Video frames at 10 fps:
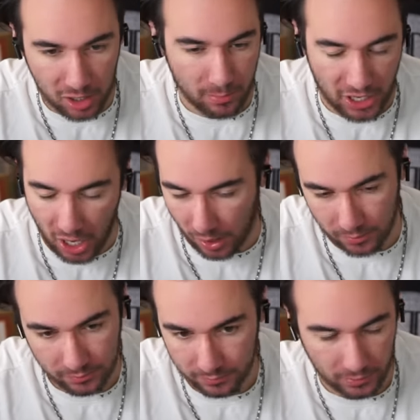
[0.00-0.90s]
but no.
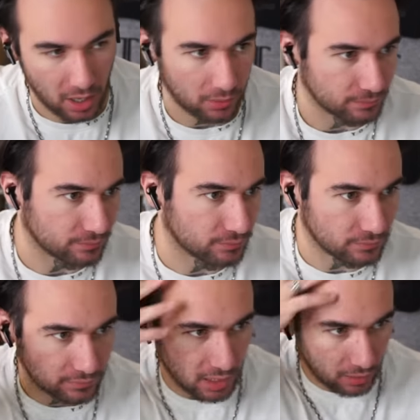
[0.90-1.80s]
No.
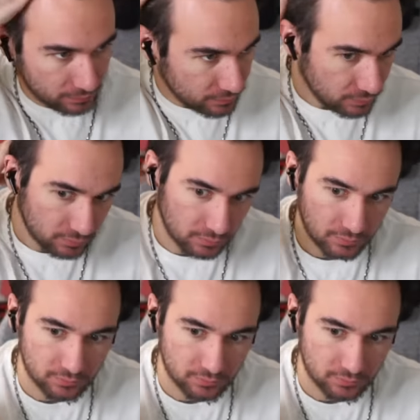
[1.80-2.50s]
no.